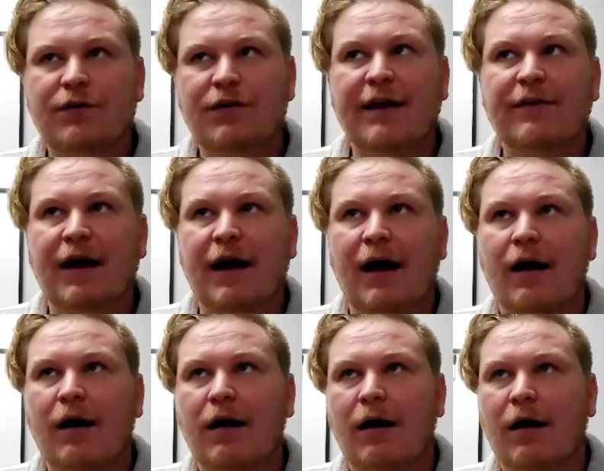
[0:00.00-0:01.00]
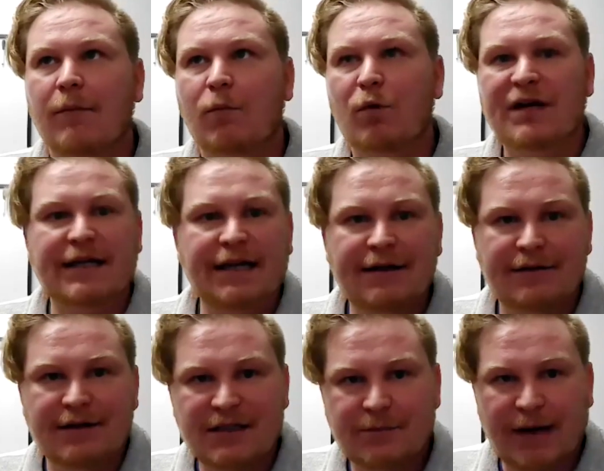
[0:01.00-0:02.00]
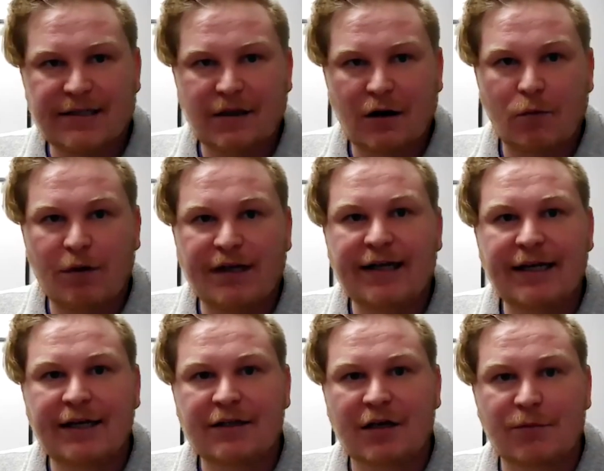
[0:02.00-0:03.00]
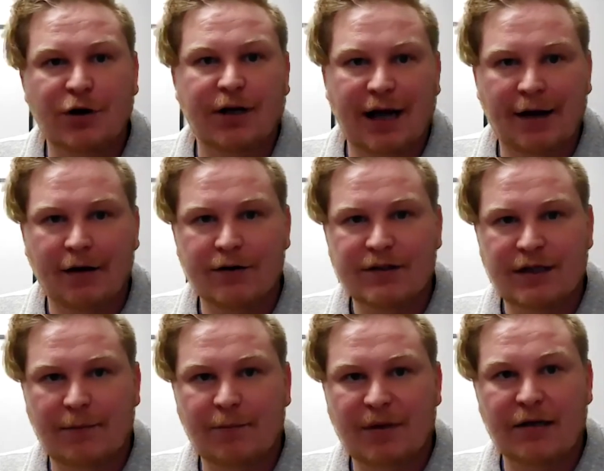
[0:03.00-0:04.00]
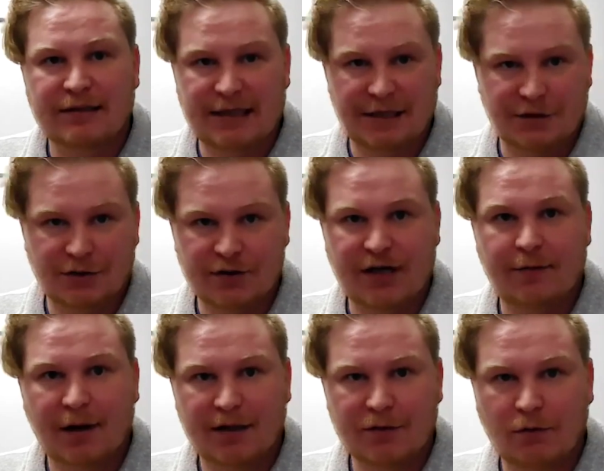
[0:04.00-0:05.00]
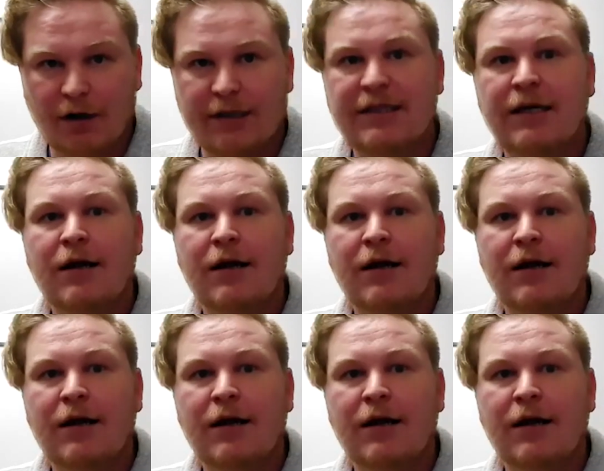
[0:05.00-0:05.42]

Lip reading: thing that we need in this space, though. We need communicators and teachers and mentors